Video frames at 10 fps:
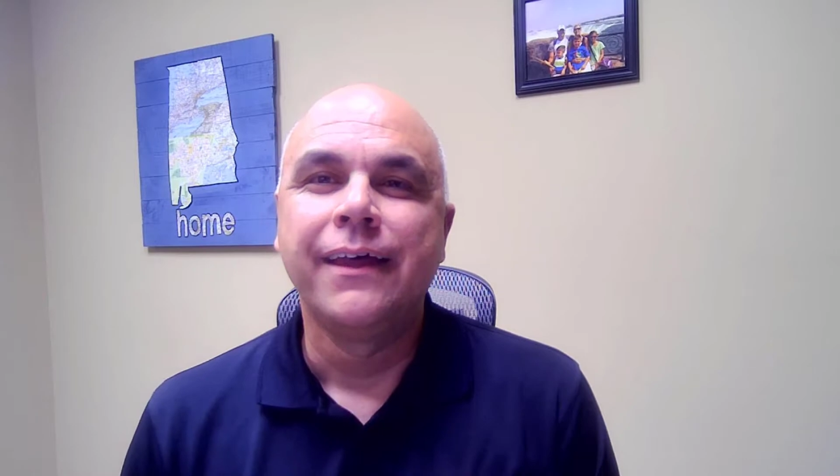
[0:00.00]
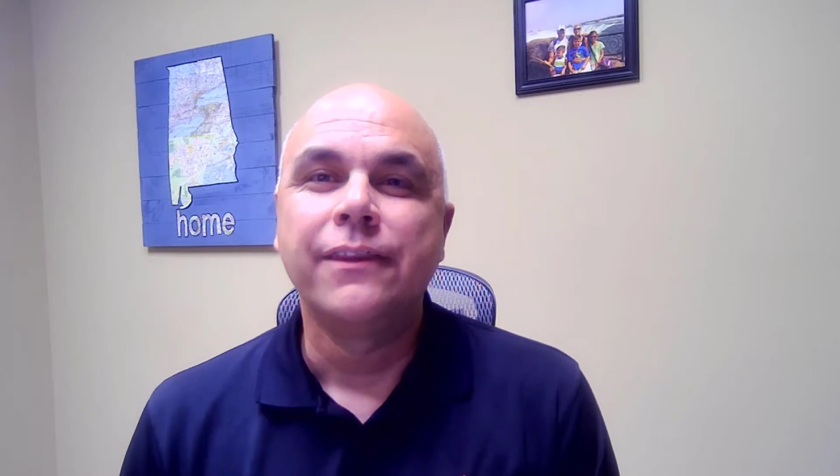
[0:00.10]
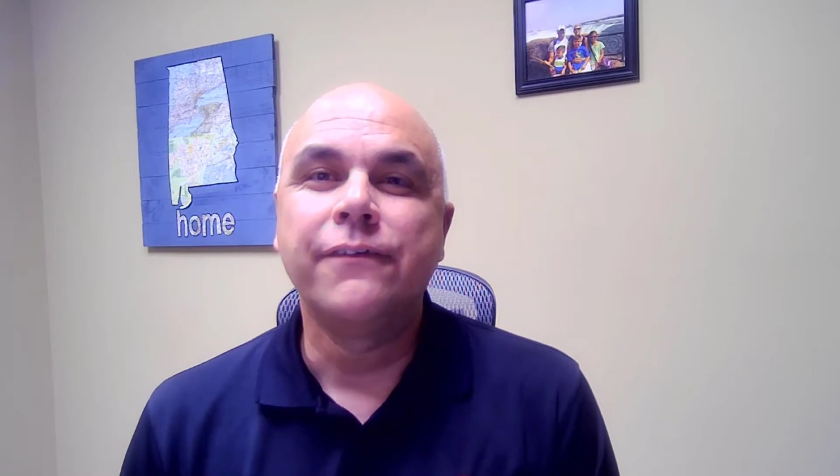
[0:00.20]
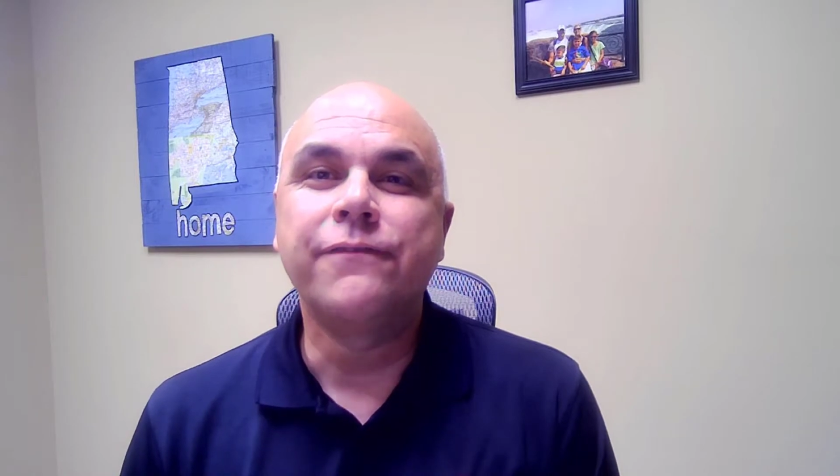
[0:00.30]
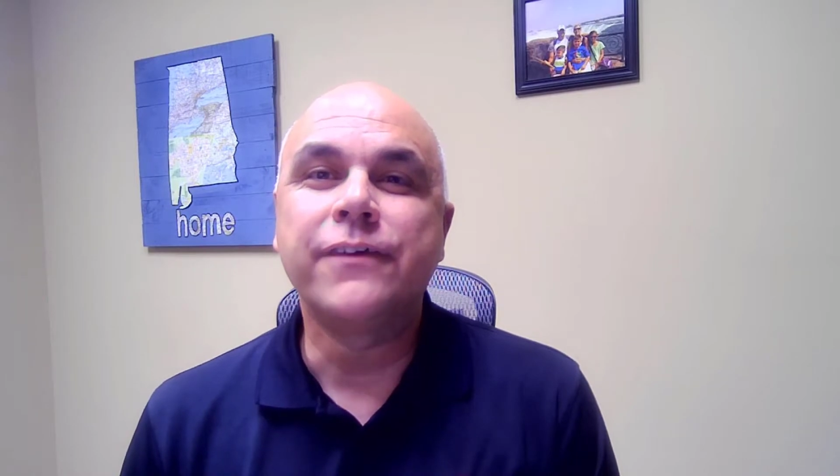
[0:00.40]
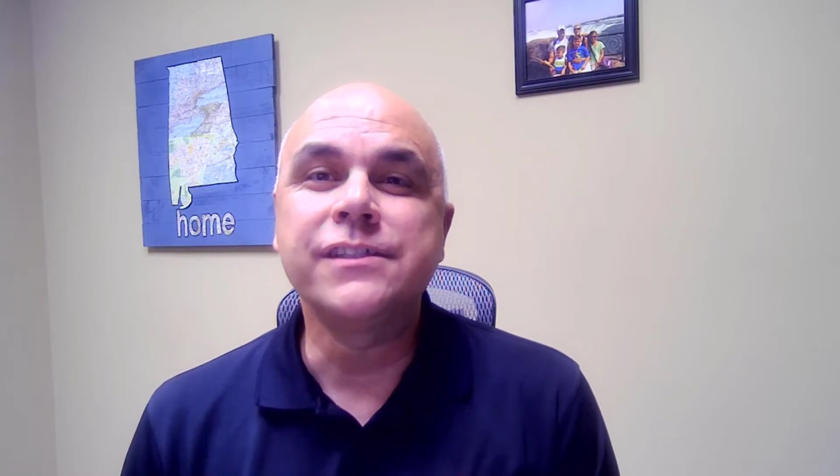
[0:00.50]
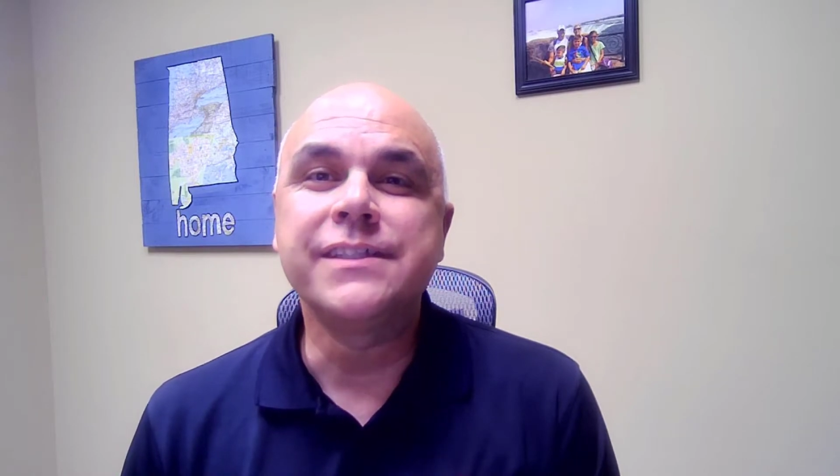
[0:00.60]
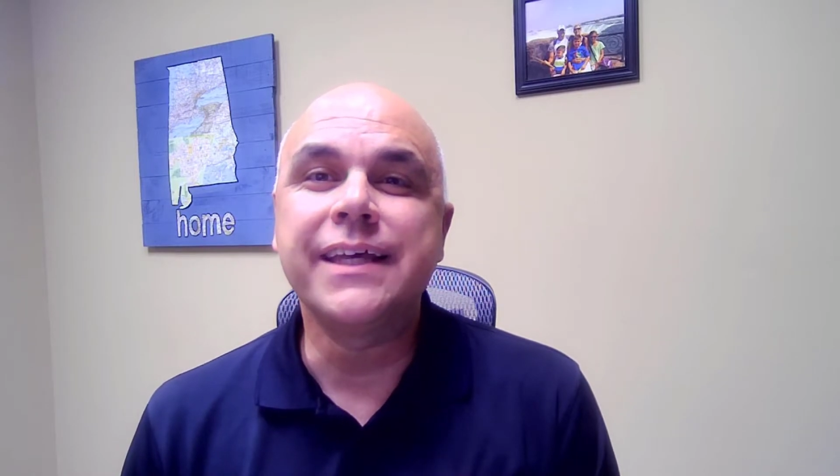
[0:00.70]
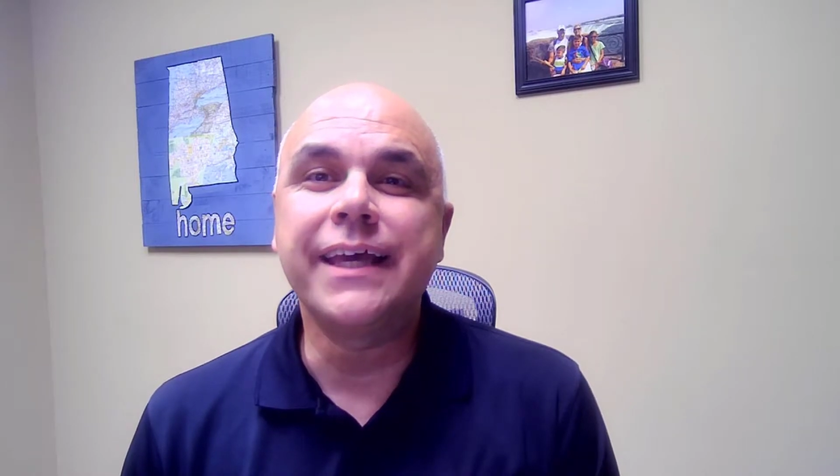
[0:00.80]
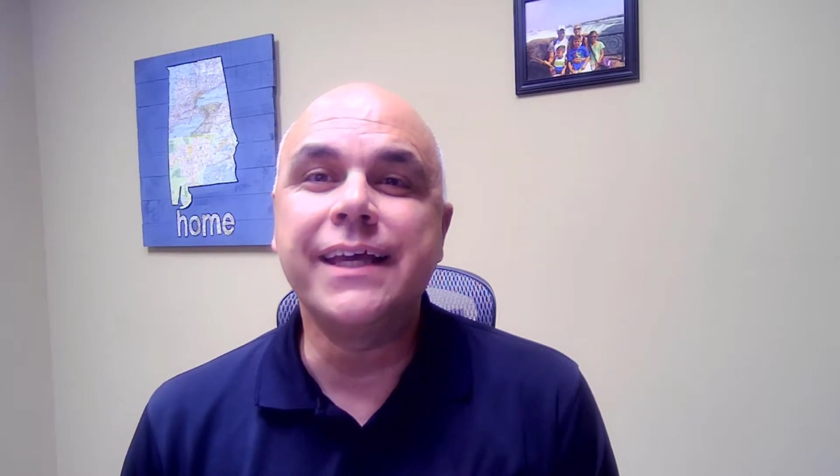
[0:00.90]
The first
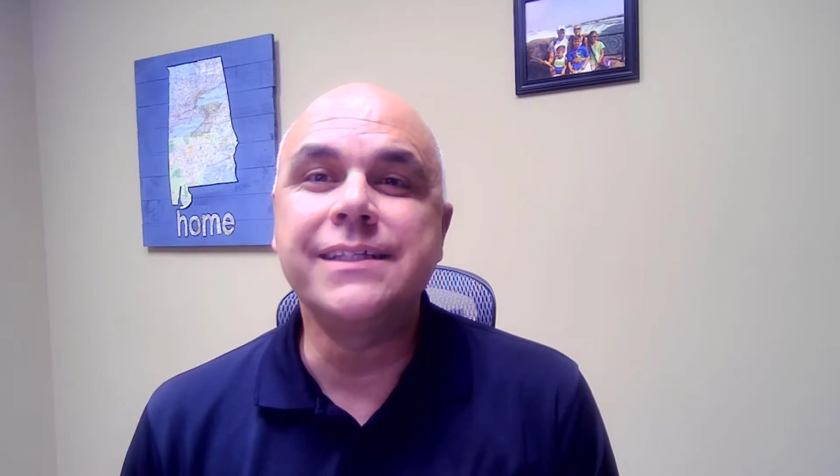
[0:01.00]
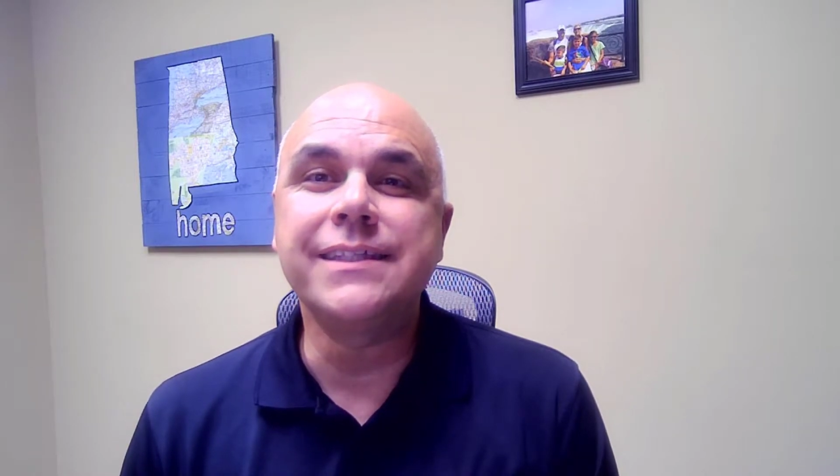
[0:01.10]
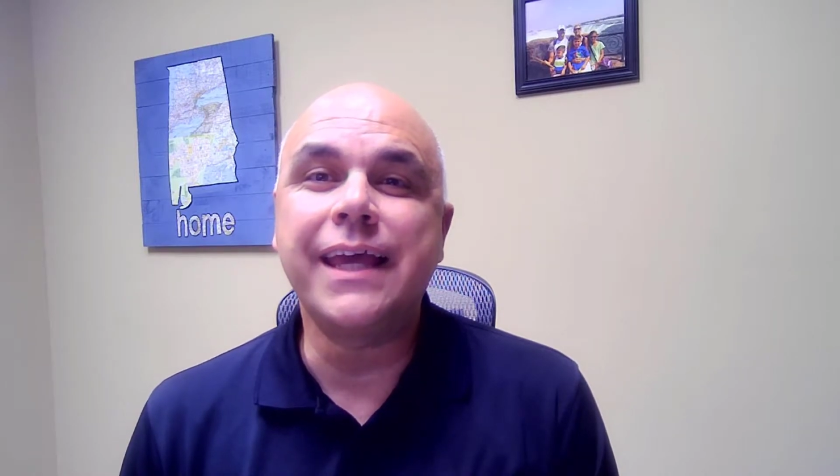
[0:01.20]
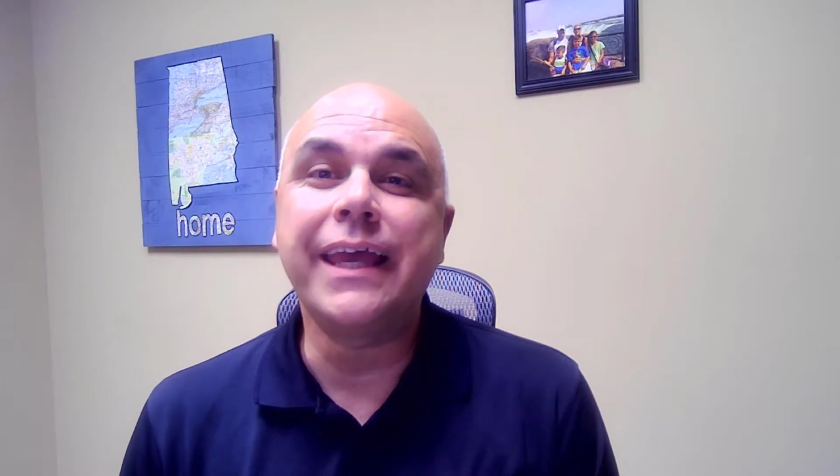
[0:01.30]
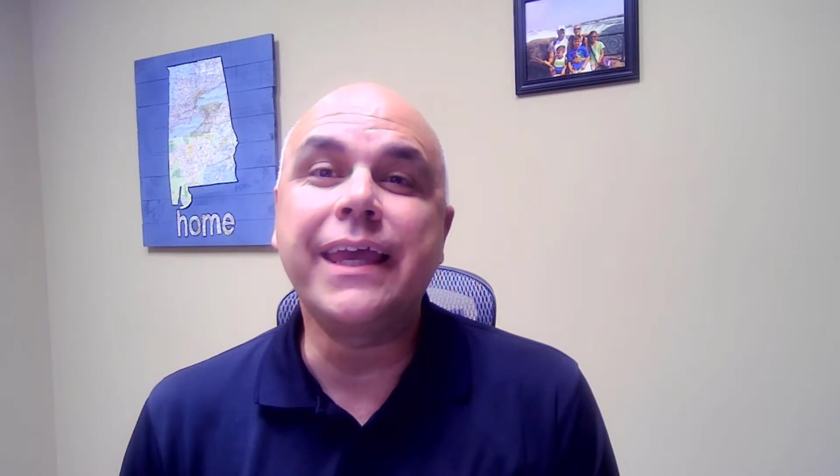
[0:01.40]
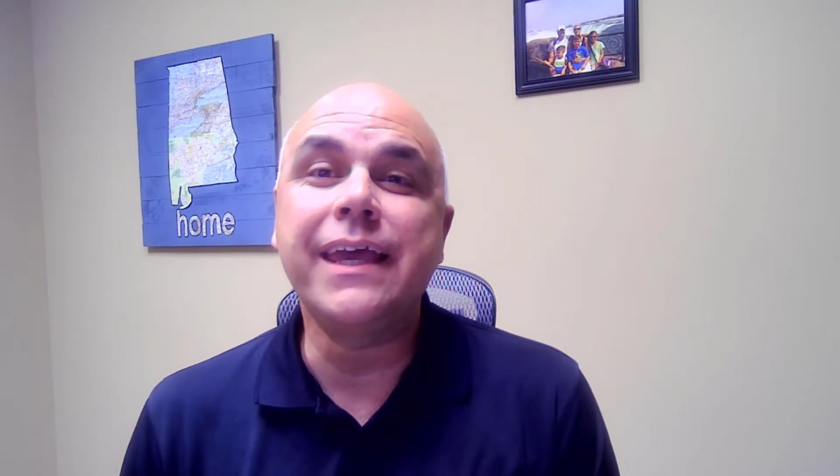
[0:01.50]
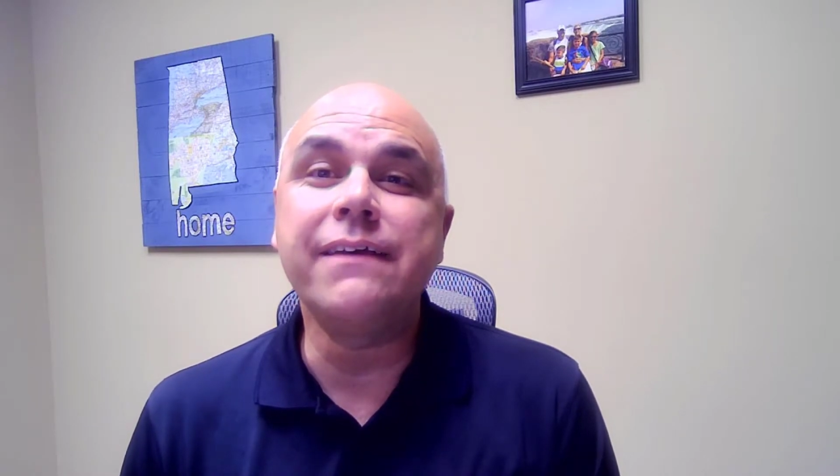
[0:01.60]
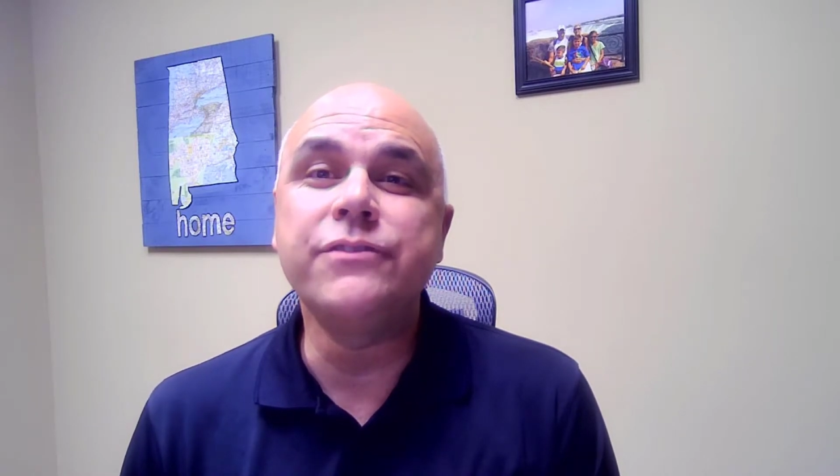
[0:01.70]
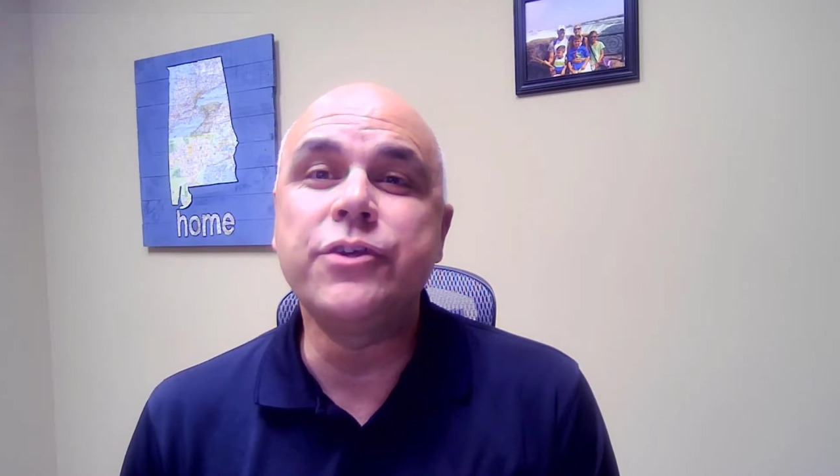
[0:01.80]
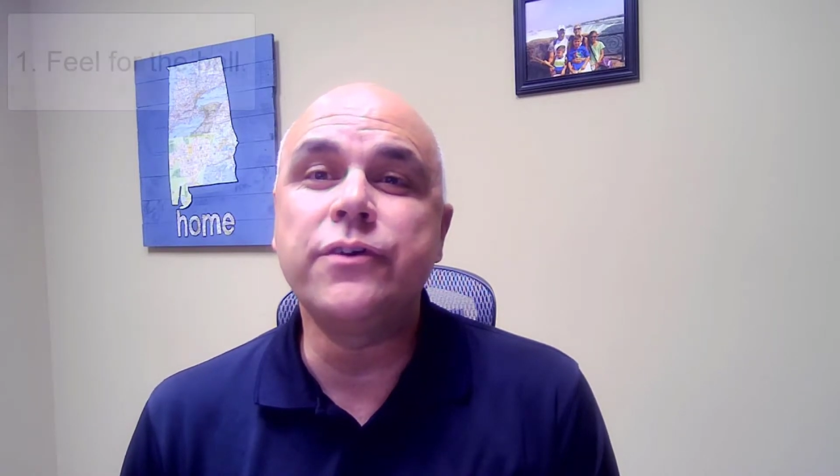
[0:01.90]
thing is it
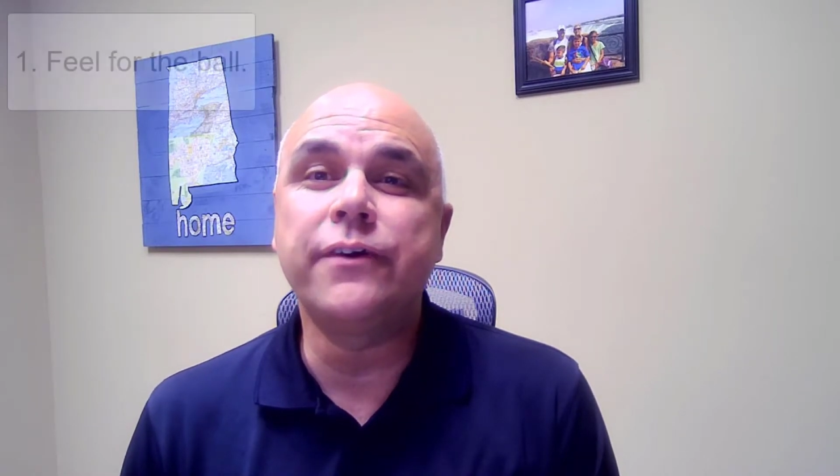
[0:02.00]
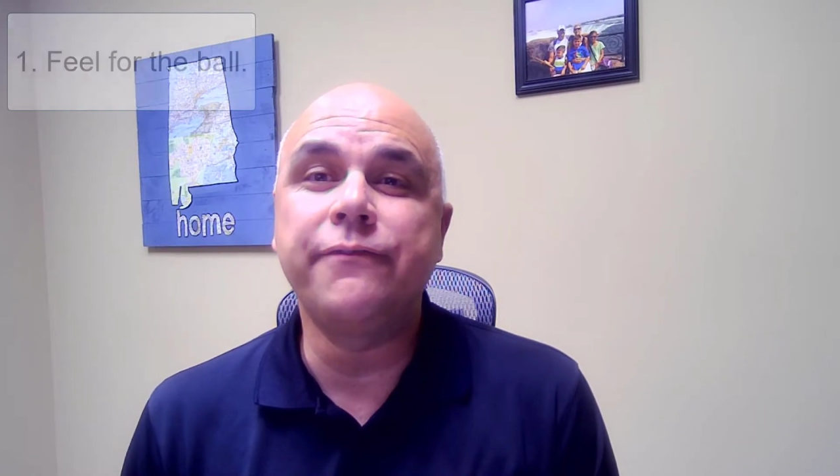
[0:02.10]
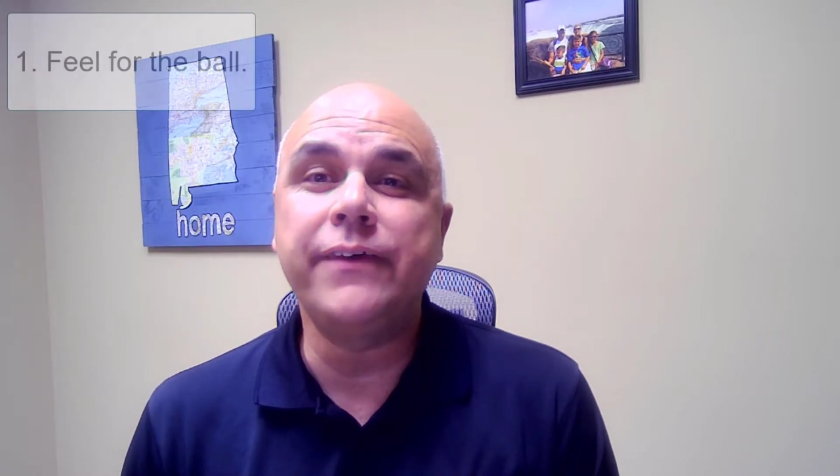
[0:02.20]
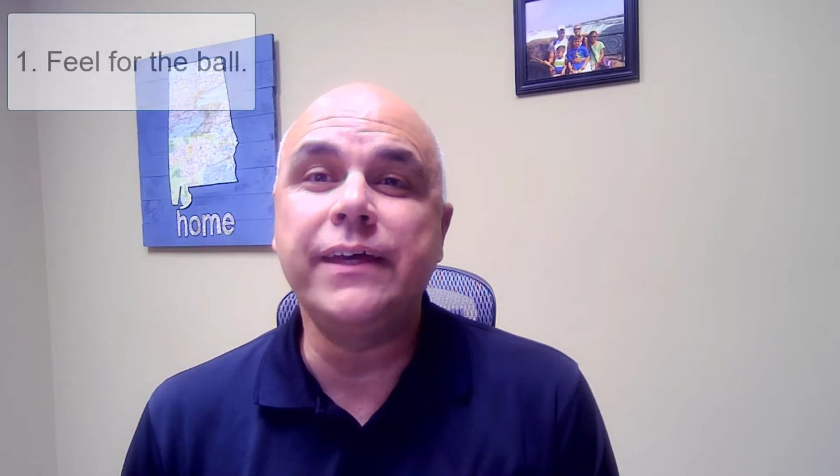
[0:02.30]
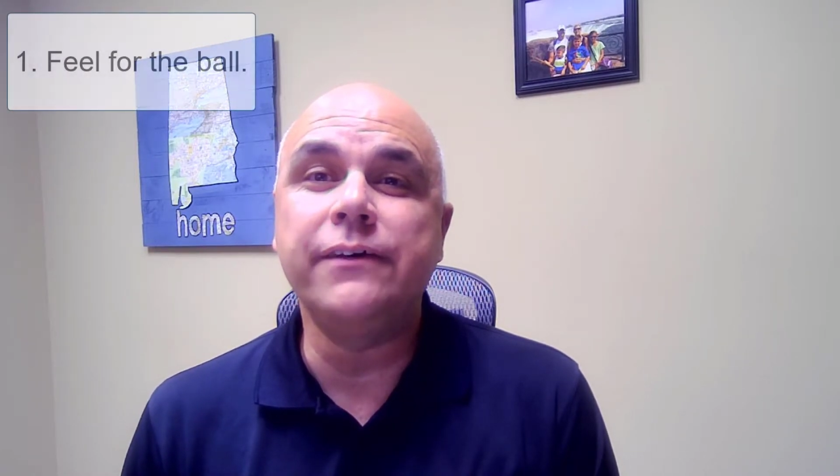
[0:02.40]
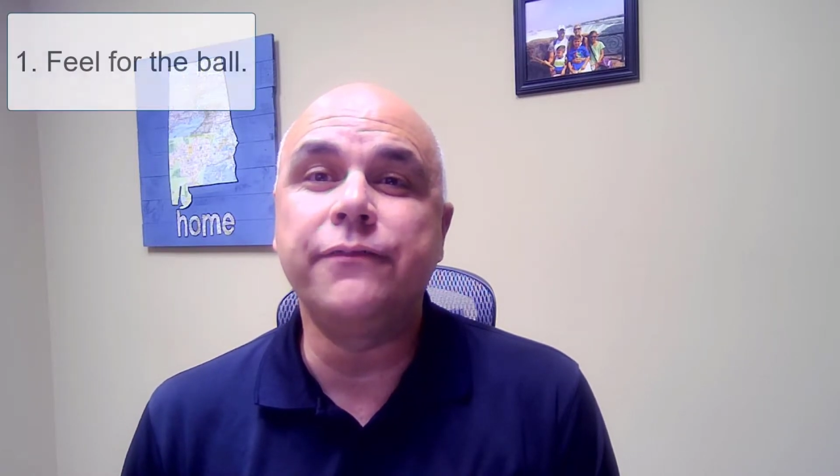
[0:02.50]
gives you a feel